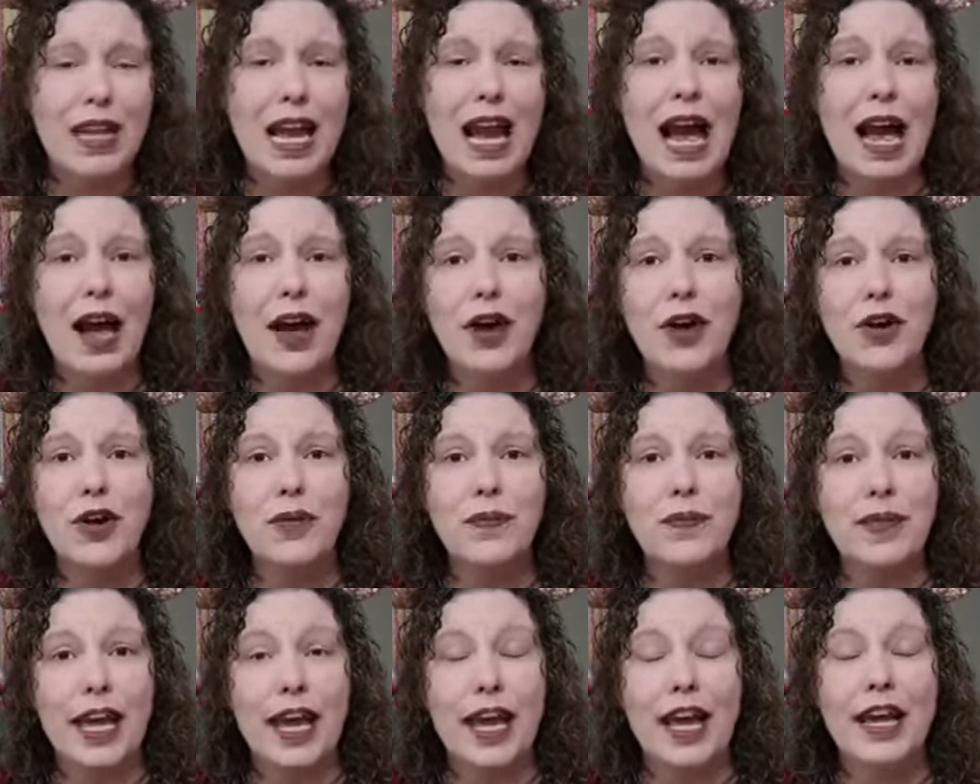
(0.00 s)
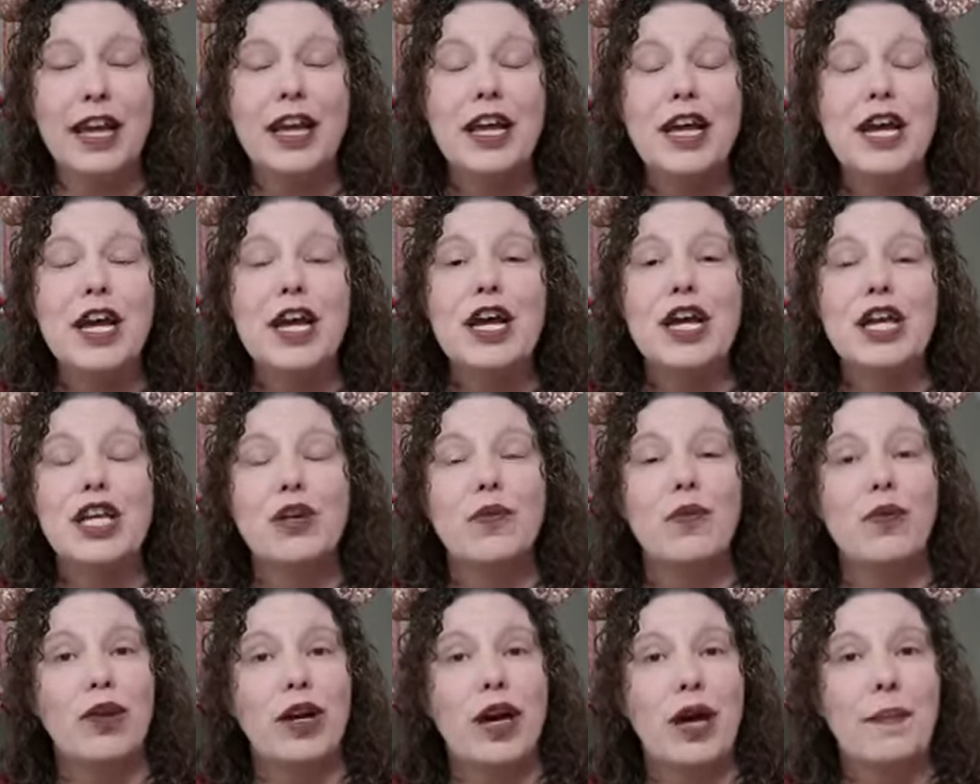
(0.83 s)
I hope that
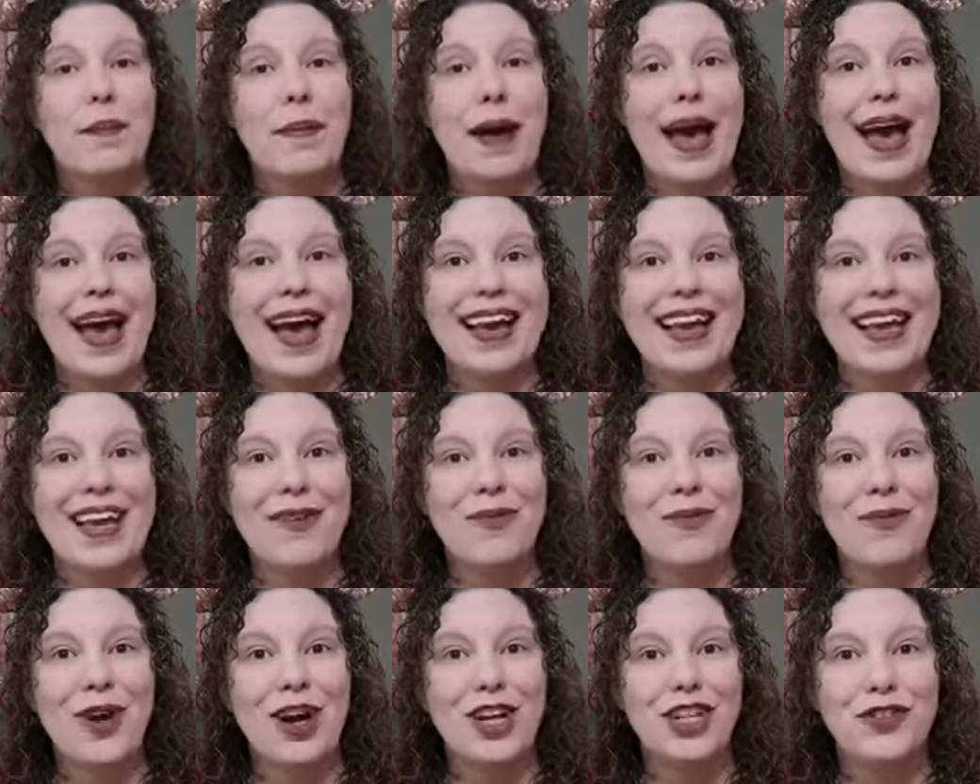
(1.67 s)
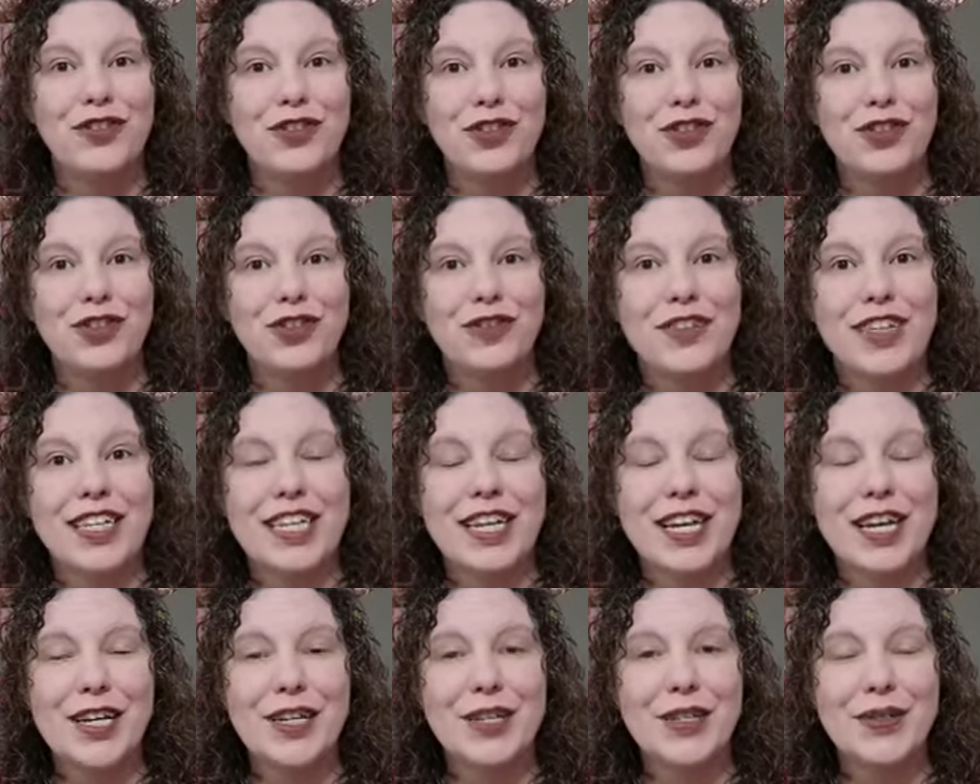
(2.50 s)
you will come back and watch future
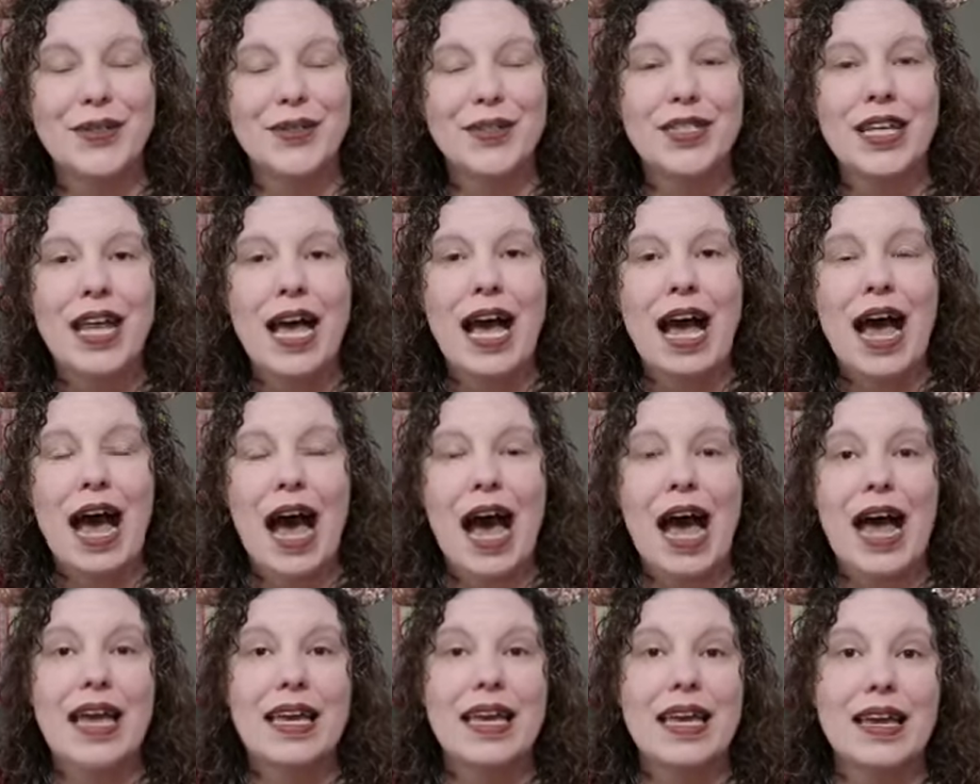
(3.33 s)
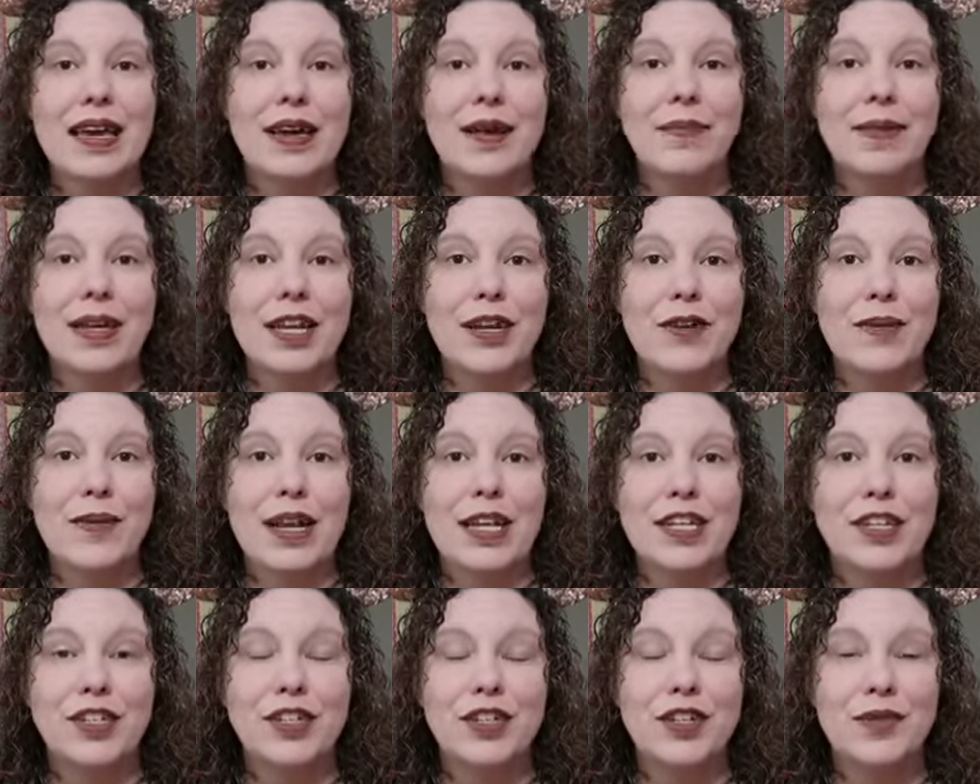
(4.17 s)
videos. I am getting
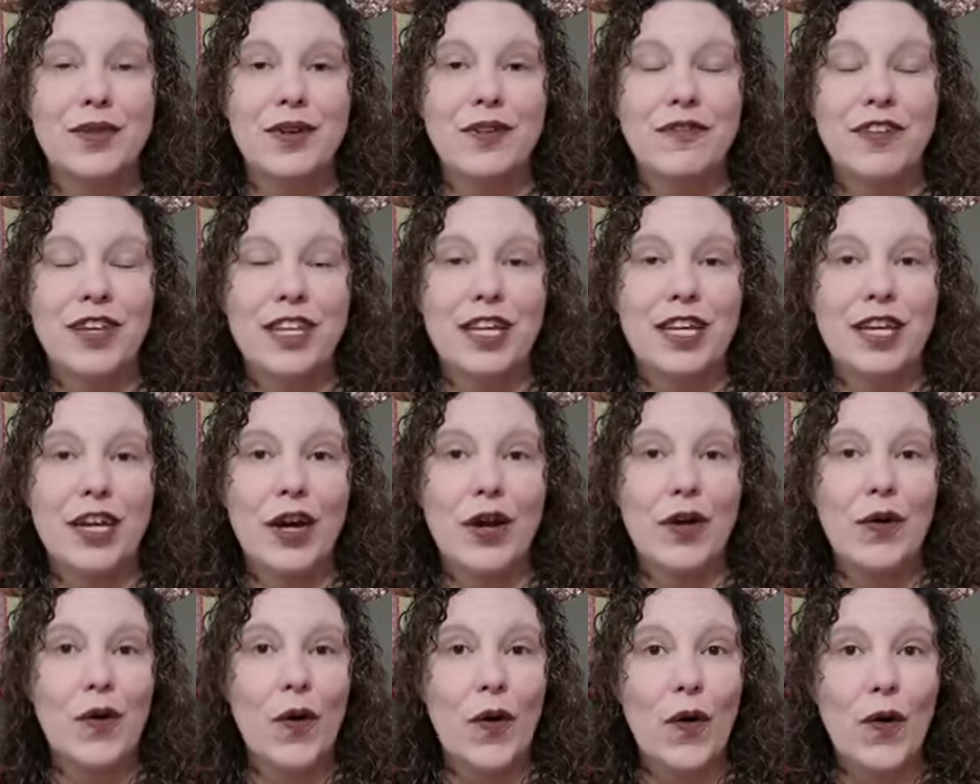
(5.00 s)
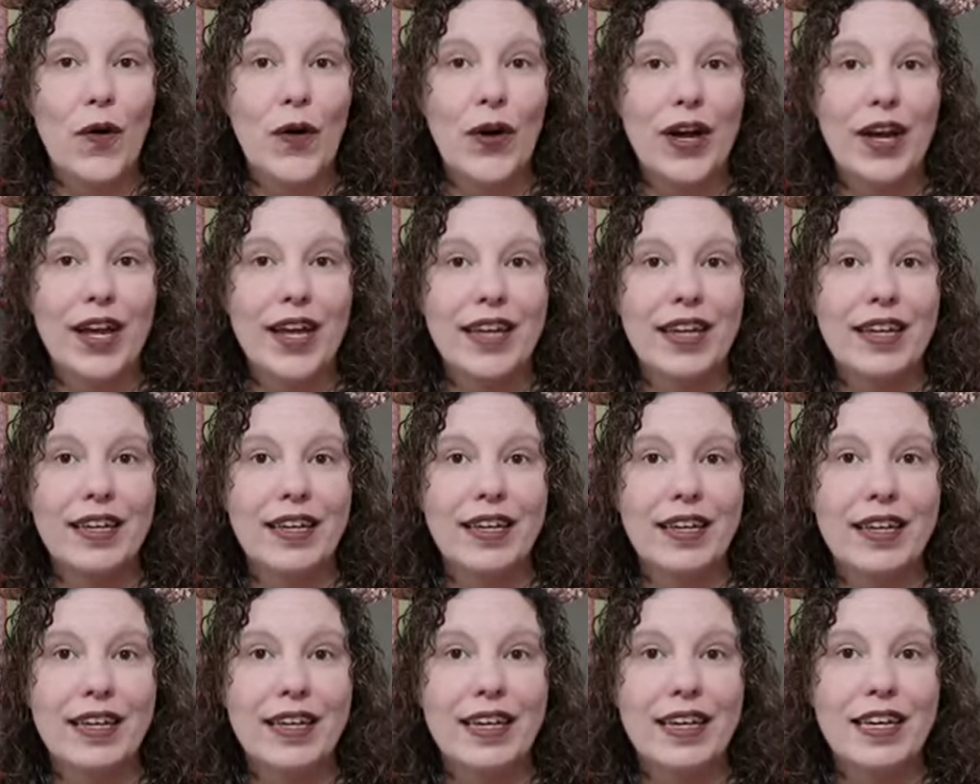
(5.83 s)
ready to do a video
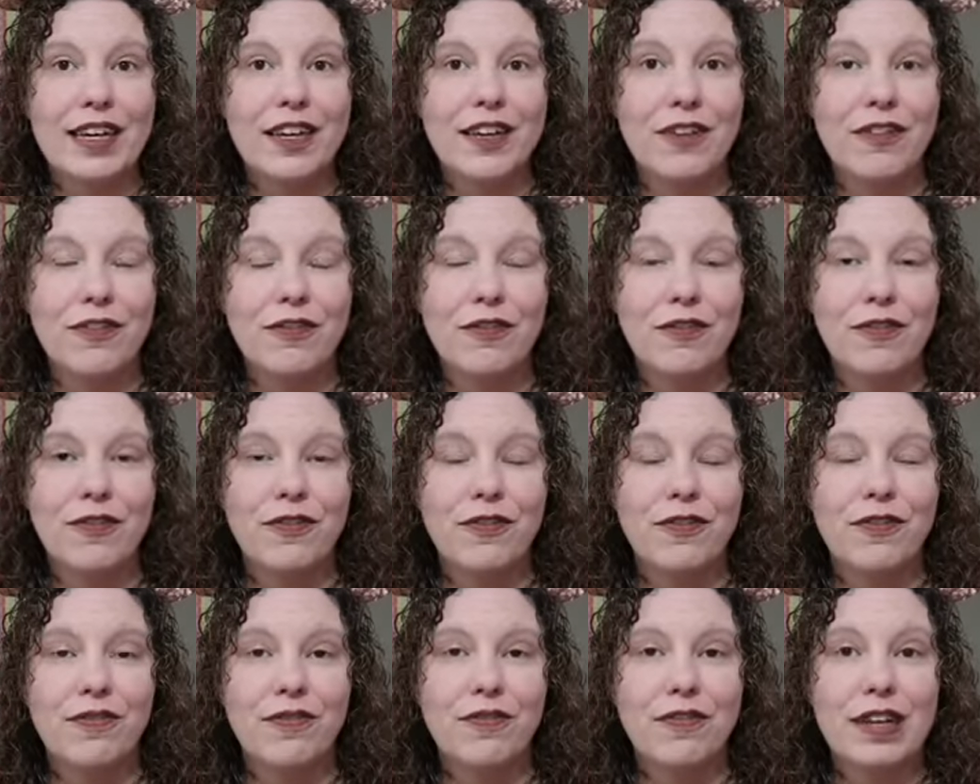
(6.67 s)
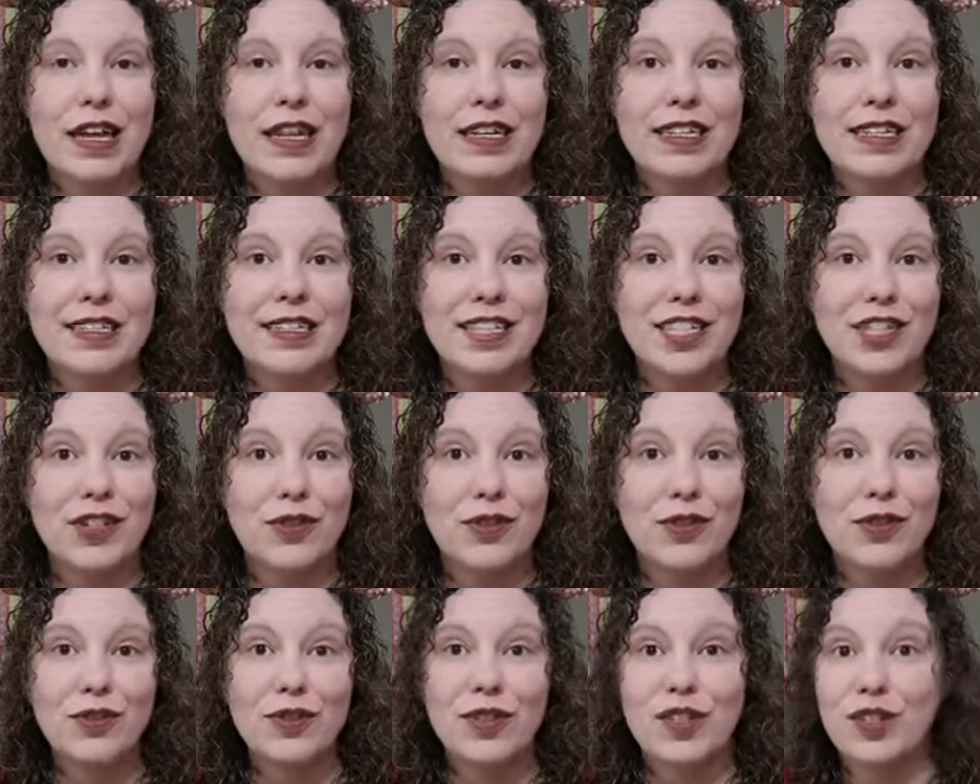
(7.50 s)
on if a Disney
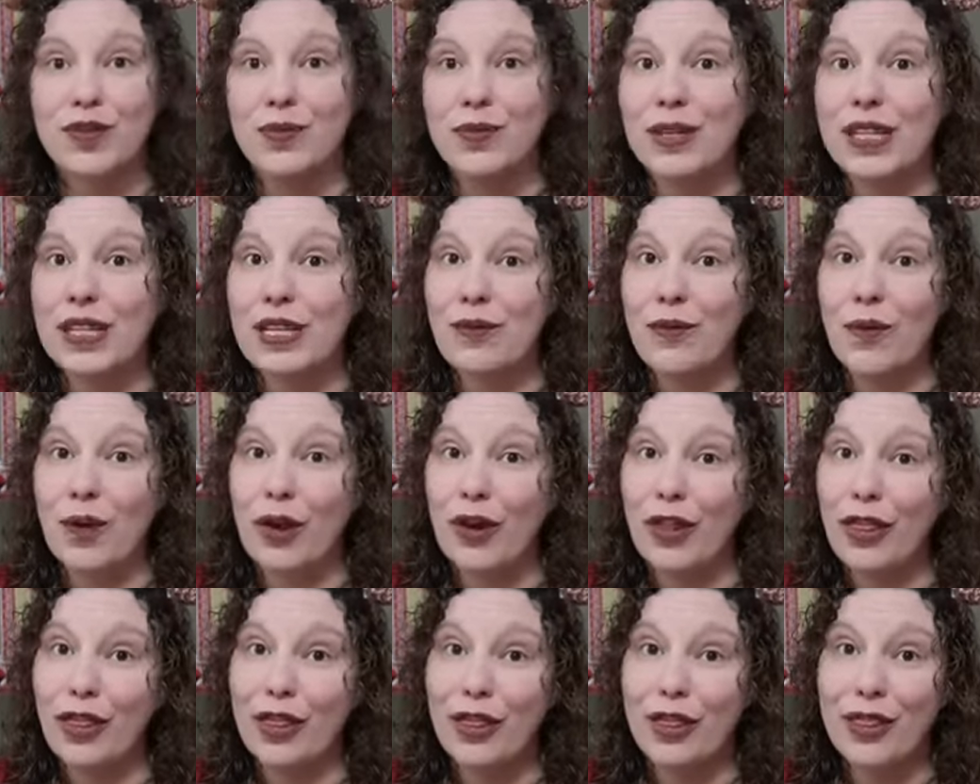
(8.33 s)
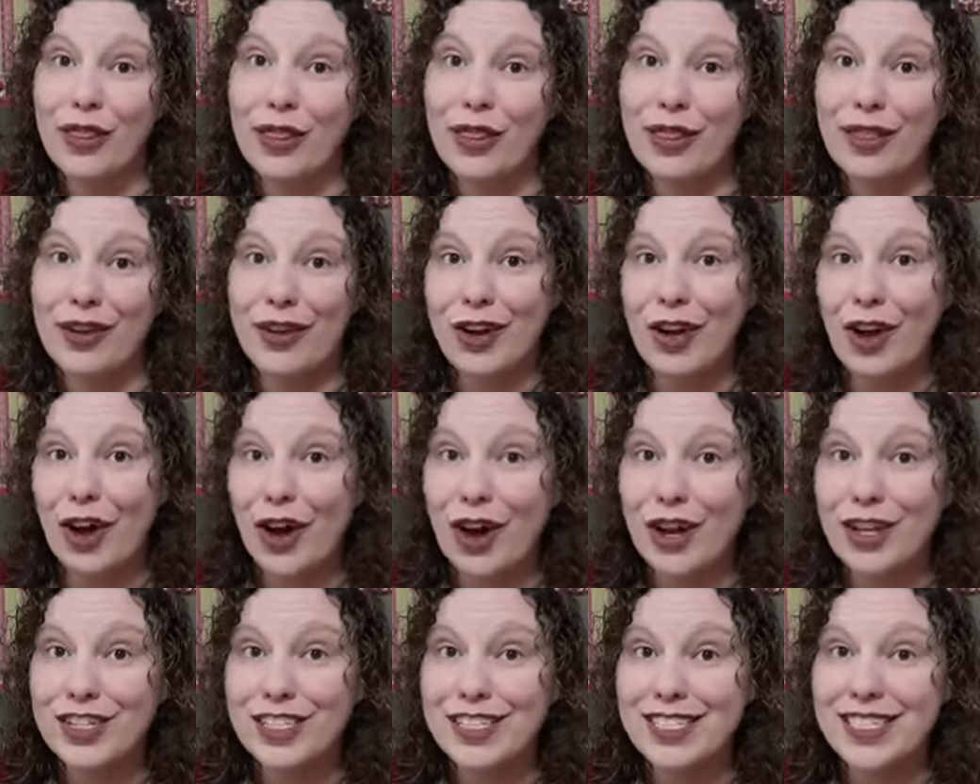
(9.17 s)
cruise is really worth the
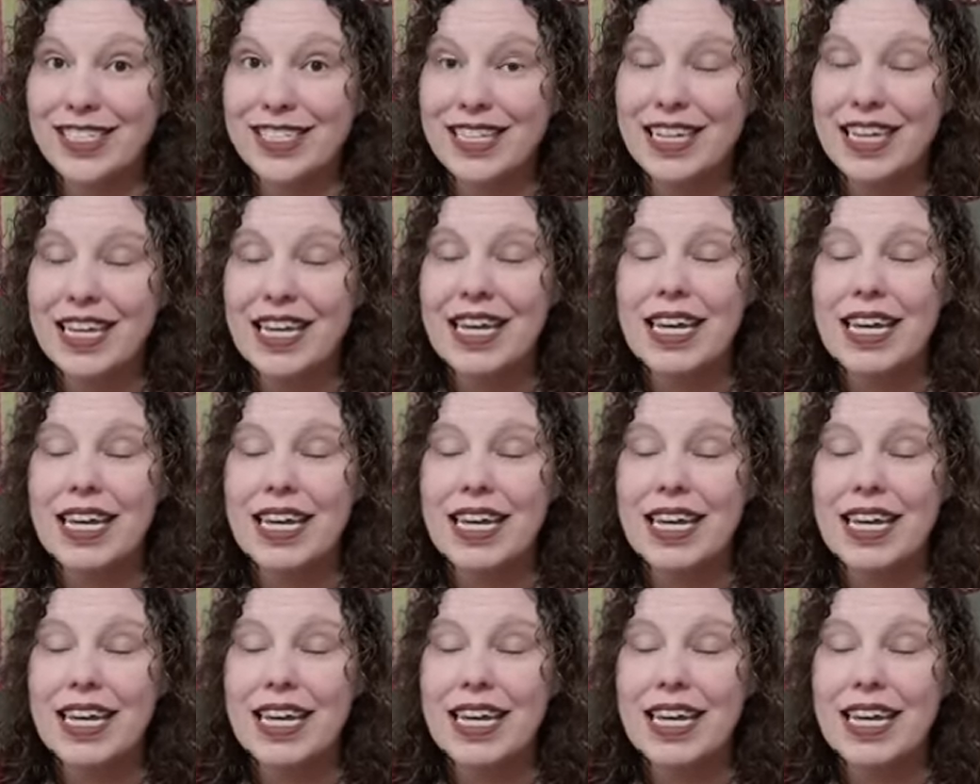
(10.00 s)
cost.